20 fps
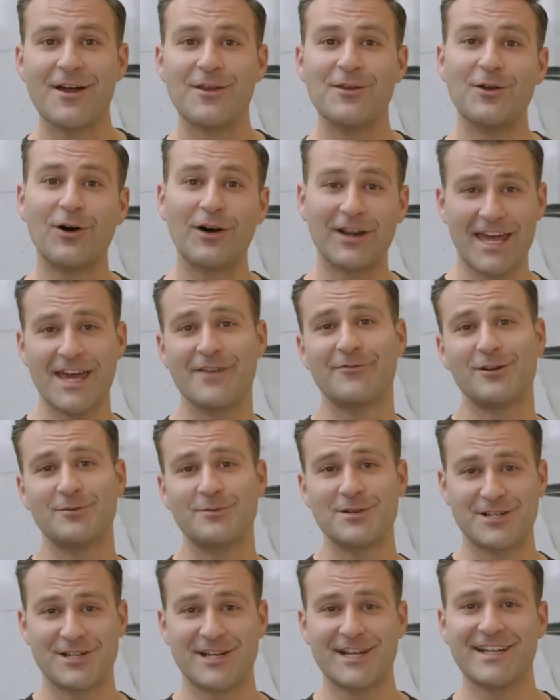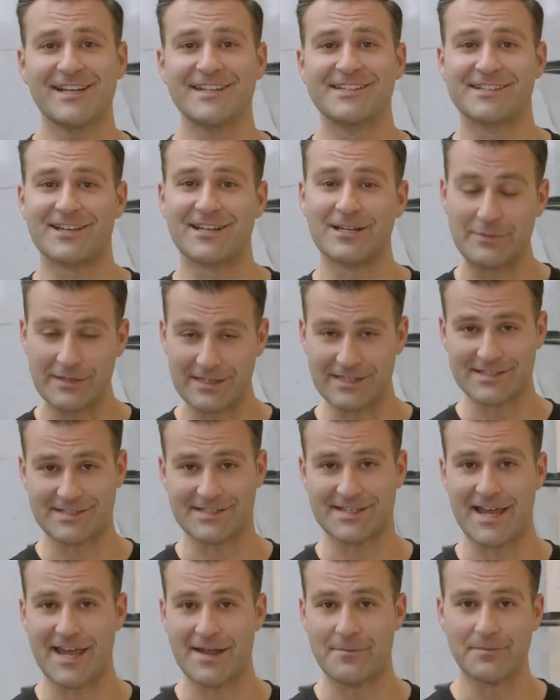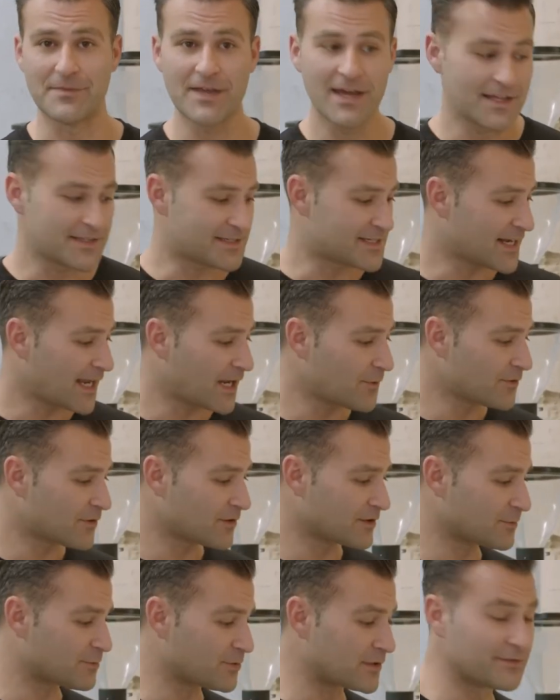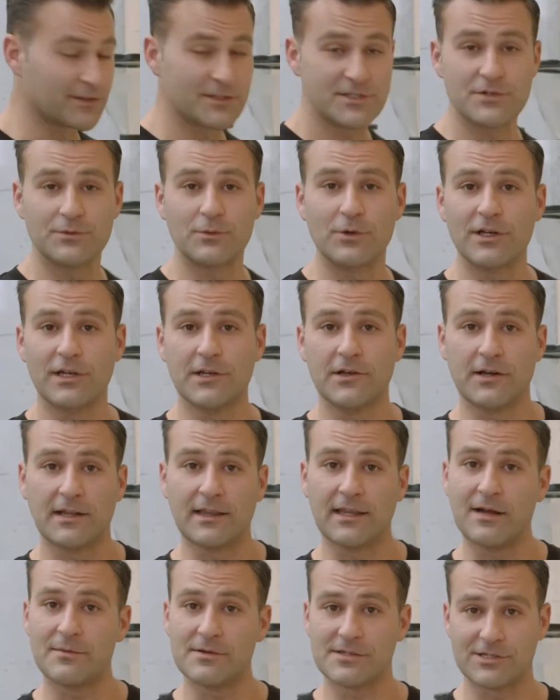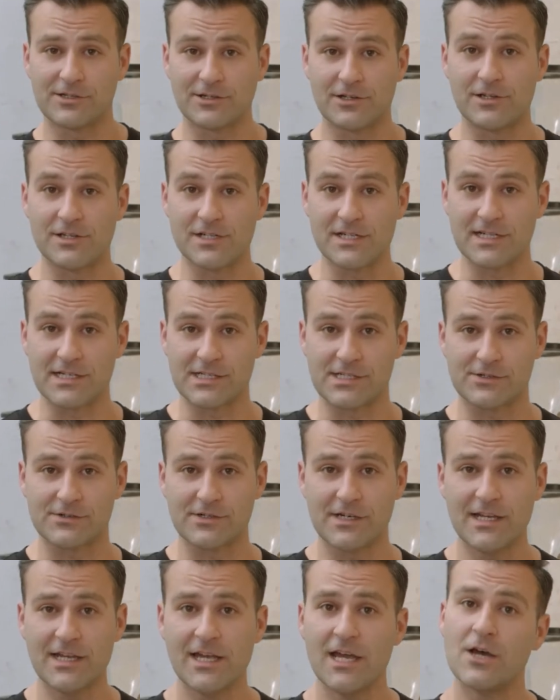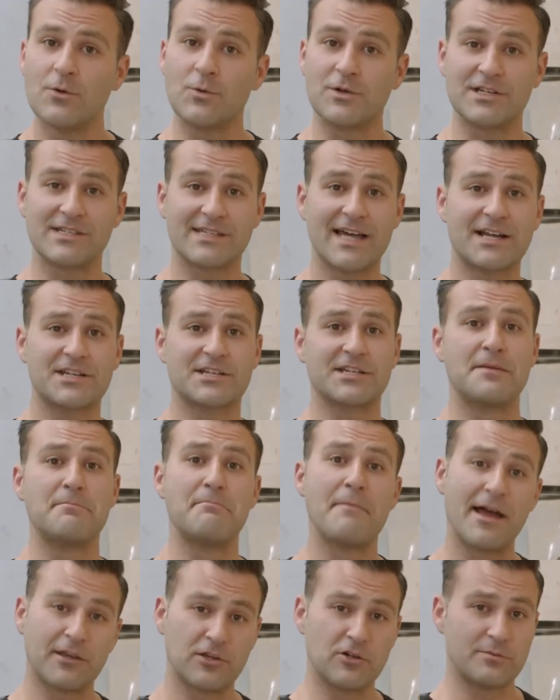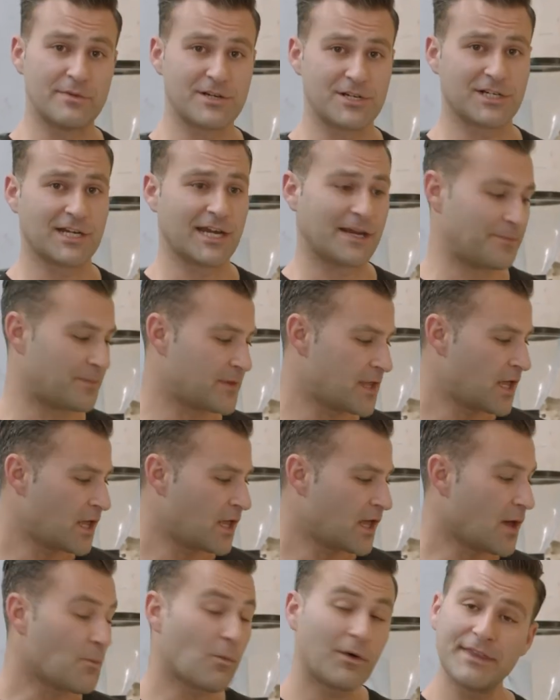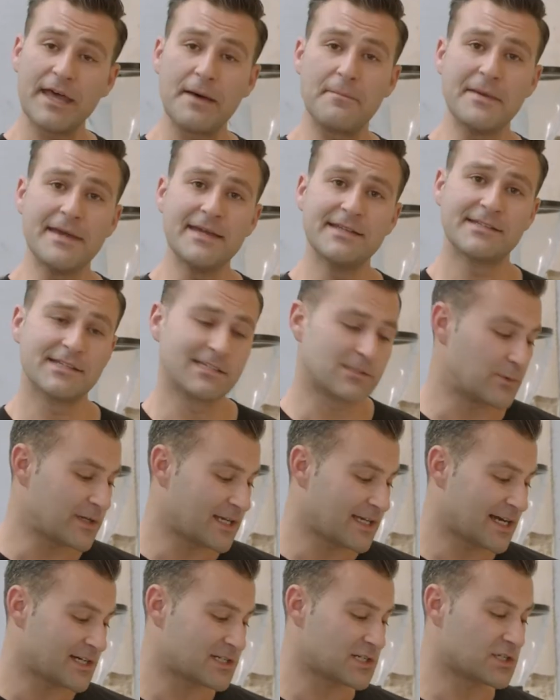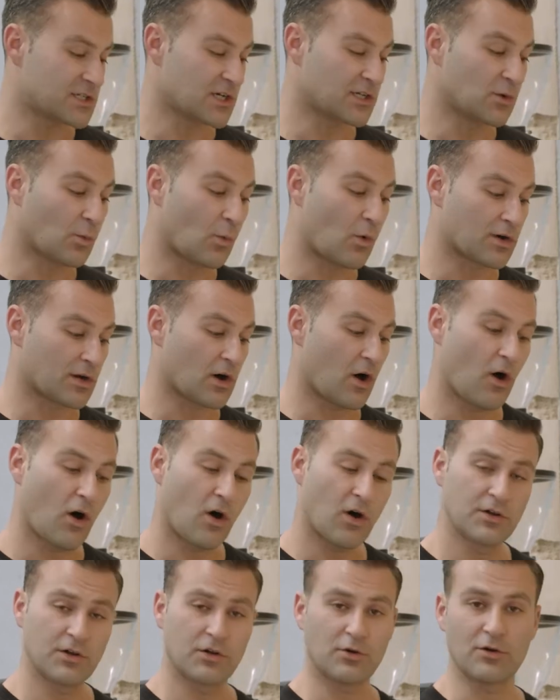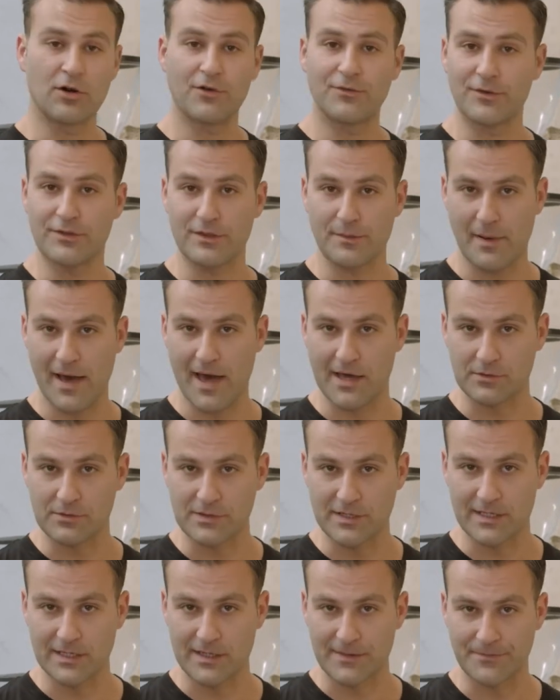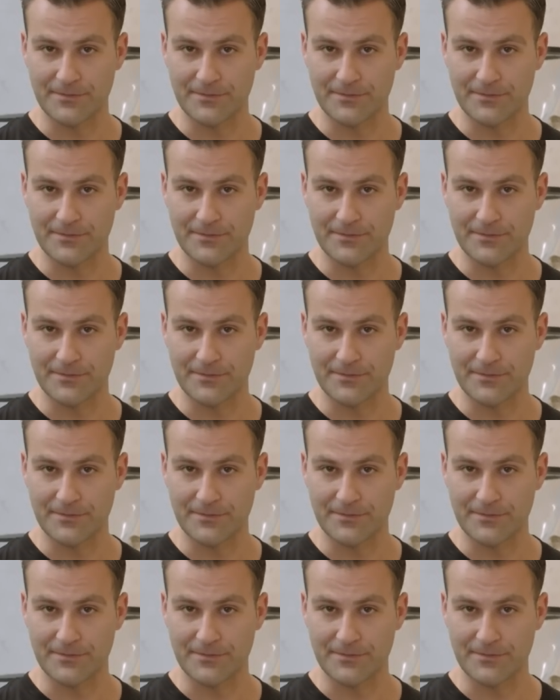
Not every machine is going to be the same. Today we've got the privilege of working on a Lamazocco GS3, which is actually a manual machine. And what that means is we can actually turn the water on or off with the paddle here.